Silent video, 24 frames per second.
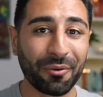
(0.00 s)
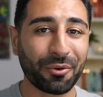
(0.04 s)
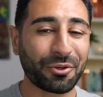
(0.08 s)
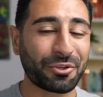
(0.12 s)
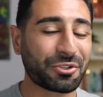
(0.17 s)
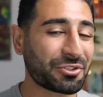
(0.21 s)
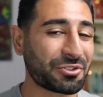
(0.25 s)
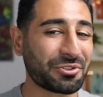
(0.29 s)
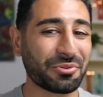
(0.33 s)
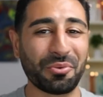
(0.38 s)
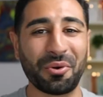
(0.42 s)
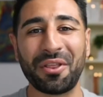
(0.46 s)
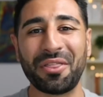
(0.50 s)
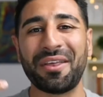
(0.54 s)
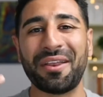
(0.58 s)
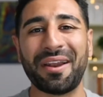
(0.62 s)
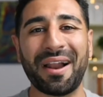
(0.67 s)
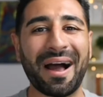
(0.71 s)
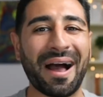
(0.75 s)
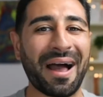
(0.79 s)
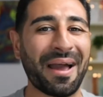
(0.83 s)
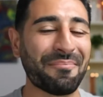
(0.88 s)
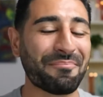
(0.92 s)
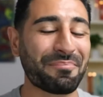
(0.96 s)
which is the one that
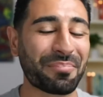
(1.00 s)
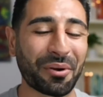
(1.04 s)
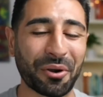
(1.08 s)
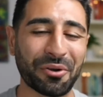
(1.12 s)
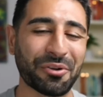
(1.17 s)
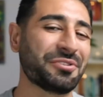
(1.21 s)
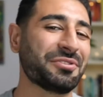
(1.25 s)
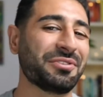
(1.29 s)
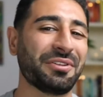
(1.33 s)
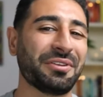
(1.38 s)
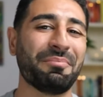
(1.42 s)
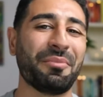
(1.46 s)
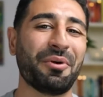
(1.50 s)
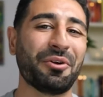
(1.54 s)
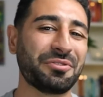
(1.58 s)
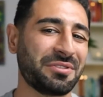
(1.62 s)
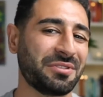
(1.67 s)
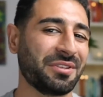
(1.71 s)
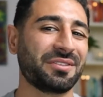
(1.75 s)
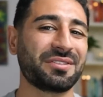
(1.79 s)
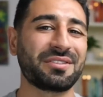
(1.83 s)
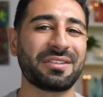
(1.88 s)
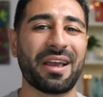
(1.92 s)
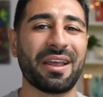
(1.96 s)
I'm personally most
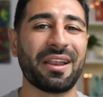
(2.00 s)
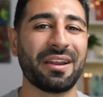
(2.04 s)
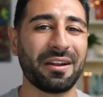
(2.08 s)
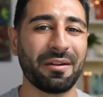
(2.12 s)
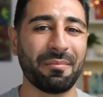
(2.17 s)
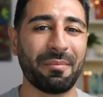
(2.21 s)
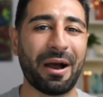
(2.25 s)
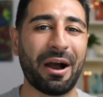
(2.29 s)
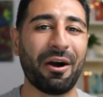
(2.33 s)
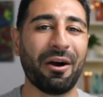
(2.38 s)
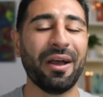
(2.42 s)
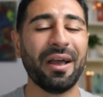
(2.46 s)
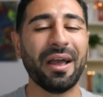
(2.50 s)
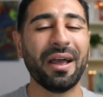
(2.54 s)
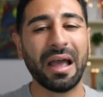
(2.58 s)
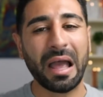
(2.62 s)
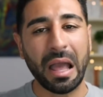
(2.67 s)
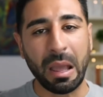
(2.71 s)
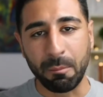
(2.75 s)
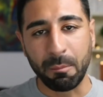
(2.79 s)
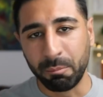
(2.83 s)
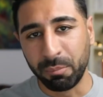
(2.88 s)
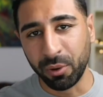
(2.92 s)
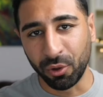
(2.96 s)
excited about
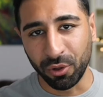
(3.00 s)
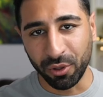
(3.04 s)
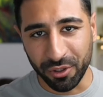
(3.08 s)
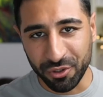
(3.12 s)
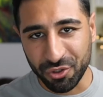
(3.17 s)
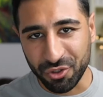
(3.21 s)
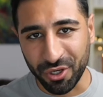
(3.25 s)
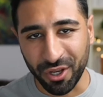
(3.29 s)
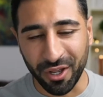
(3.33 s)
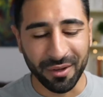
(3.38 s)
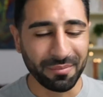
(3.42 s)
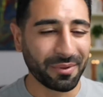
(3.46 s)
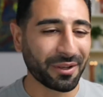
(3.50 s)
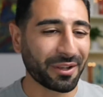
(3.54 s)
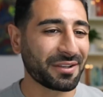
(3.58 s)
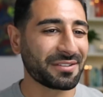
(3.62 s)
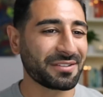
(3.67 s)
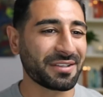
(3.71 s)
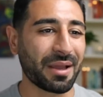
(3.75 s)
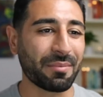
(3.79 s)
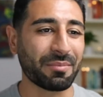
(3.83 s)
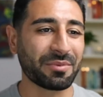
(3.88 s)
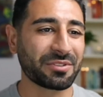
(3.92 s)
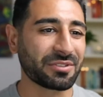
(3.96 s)
and bullish on
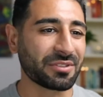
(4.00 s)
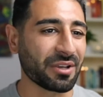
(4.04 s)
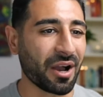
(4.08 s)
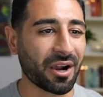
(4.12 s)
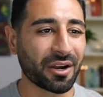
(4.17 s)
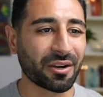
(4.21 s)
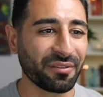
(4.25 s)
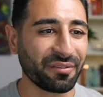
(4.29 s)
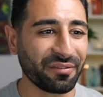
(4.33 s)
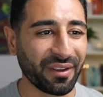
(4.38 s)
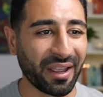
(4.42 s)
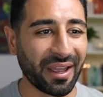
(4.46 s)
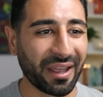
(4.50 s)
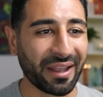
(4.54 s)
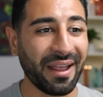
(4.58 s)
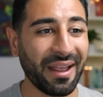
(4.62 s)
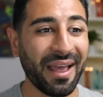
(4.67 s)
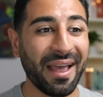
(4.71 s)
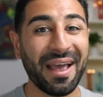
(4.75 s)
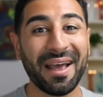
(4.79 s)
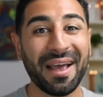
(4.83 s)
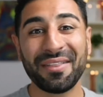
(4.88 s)
because I'm a soccer fan.